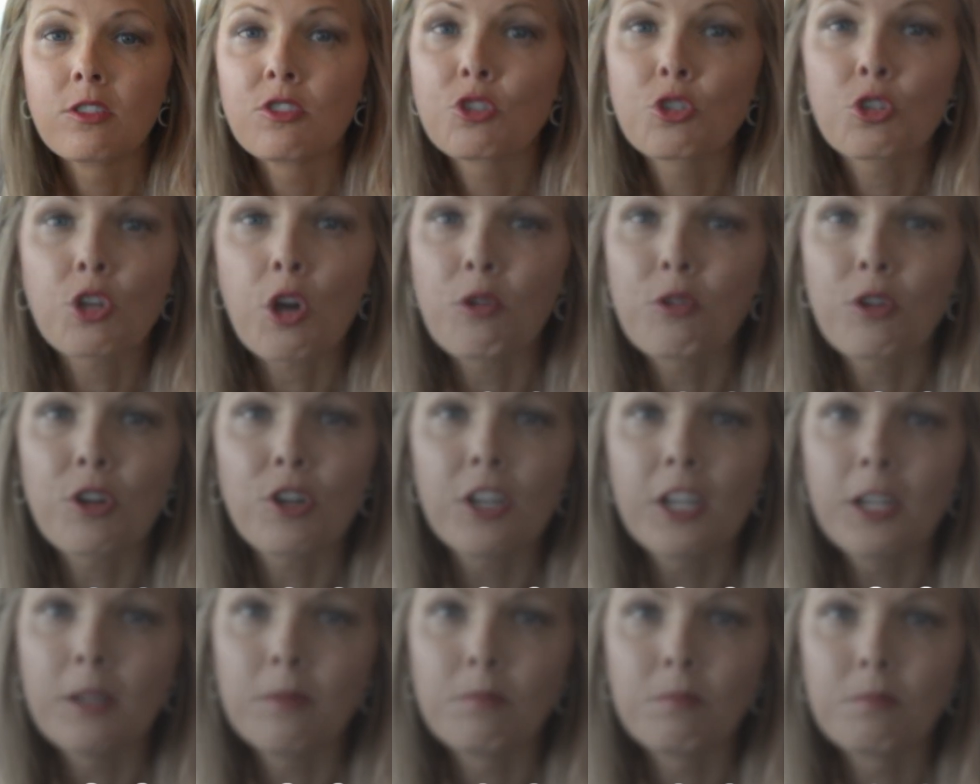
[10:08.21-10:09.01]
So
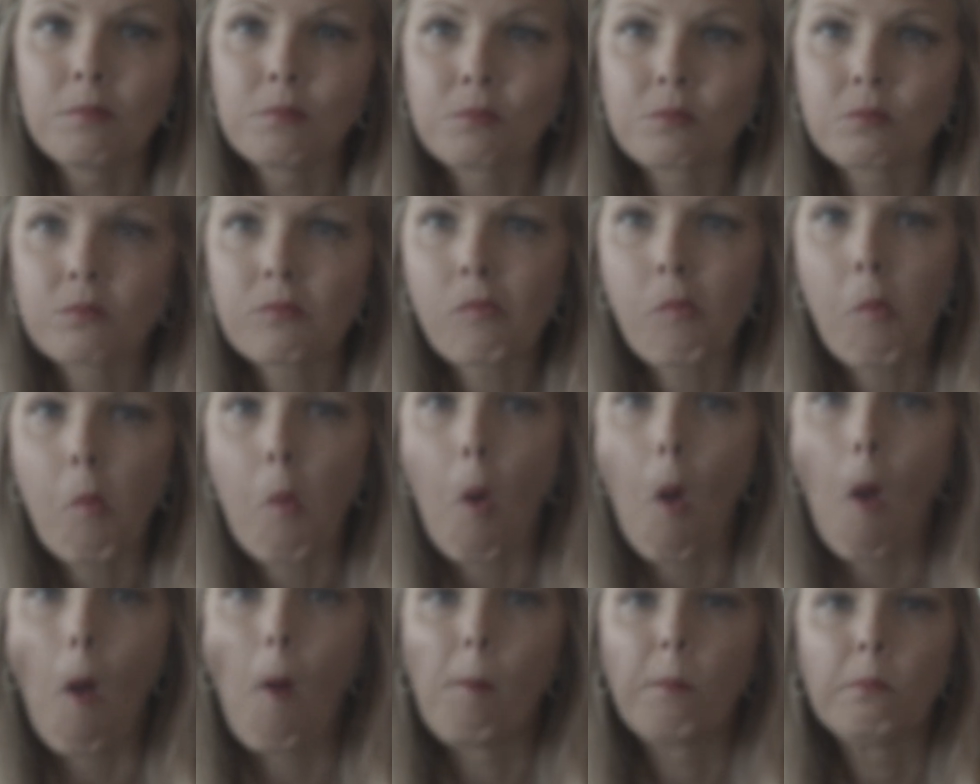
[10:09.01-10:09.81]
good.
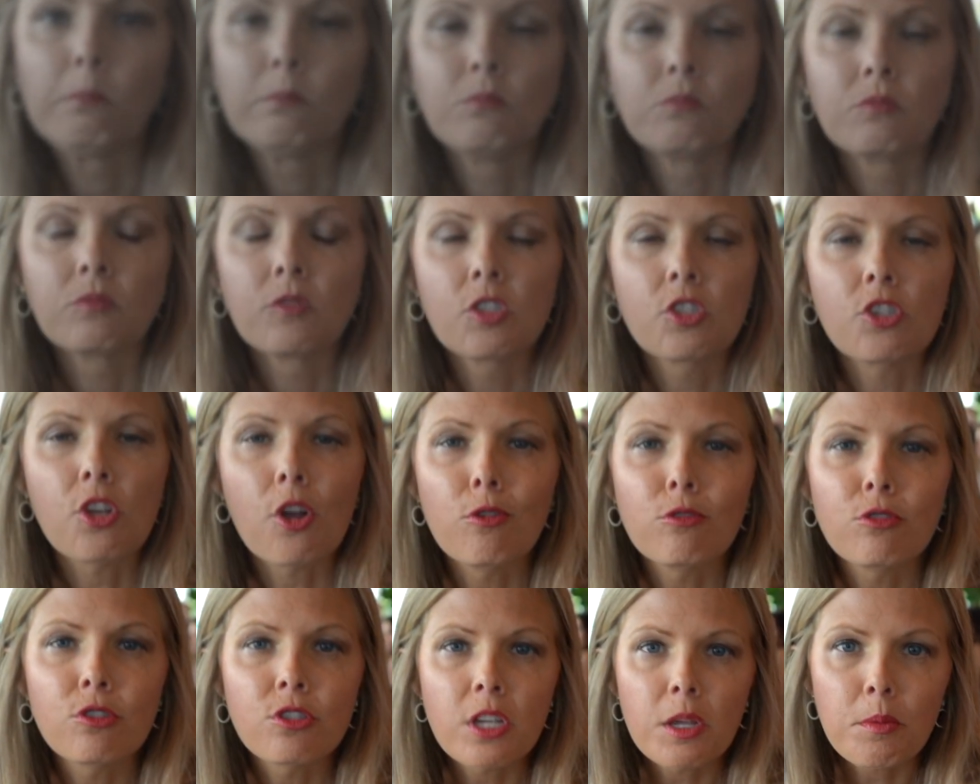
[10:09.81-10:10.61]
So
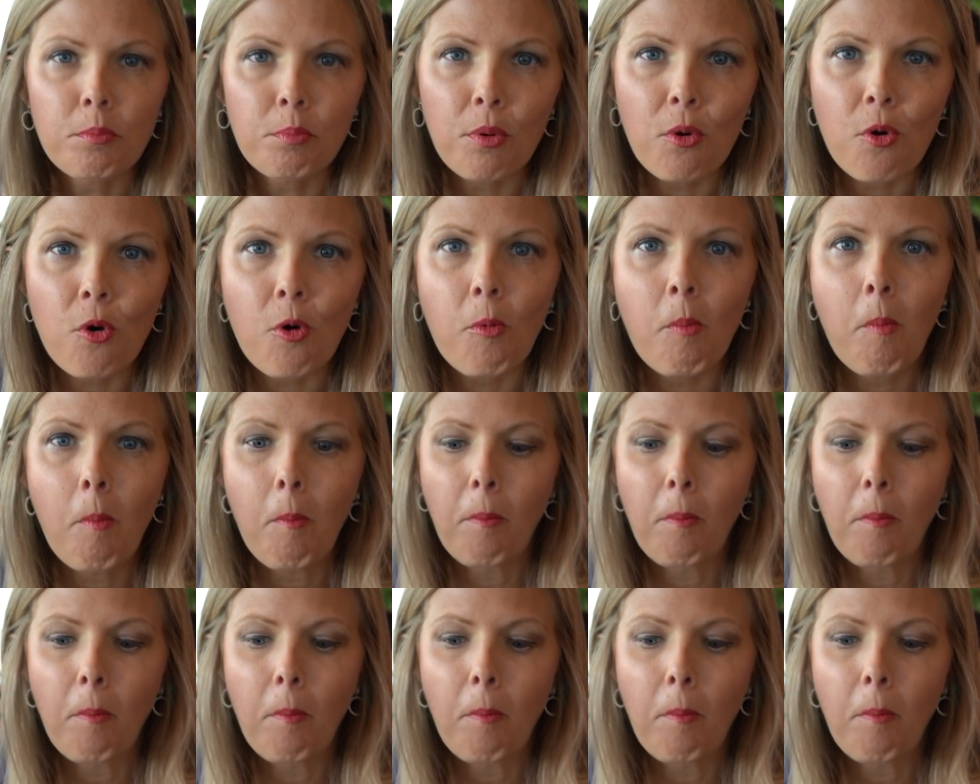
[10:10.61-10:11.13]
simple.